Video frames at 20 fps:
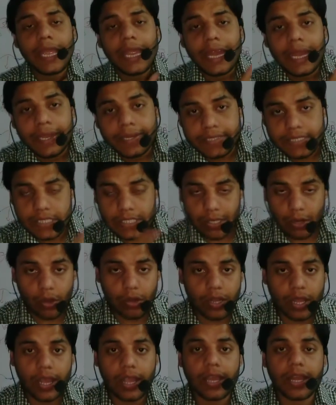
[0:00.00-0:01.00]
It's
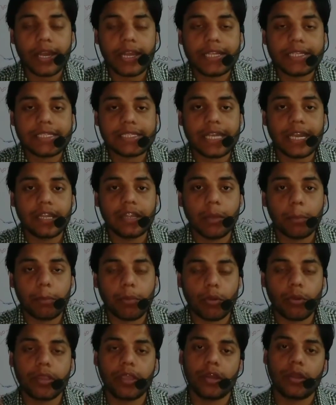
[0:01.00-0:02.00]
not occur inside the
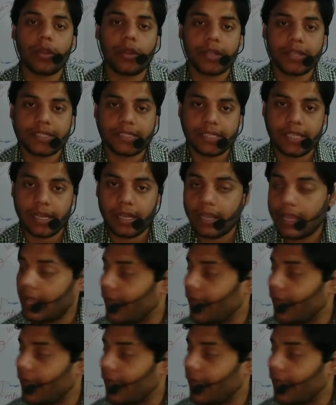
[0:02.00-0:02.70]
prokaryotic cell.